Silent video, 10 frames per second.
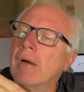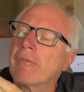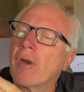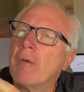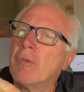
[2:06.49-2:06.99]

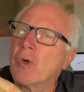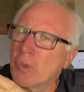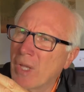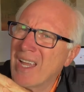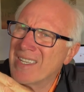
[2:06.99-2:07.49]
from
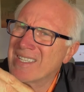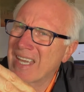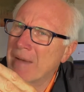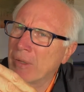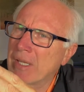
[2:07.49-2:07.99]

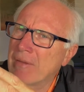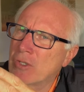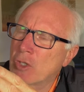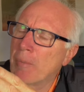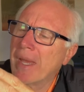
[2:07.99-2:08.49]
Ulanzi, I believe
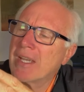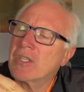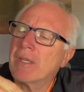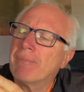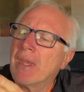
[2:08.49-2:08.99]
is who makes
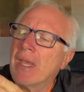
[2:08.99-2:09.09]
it,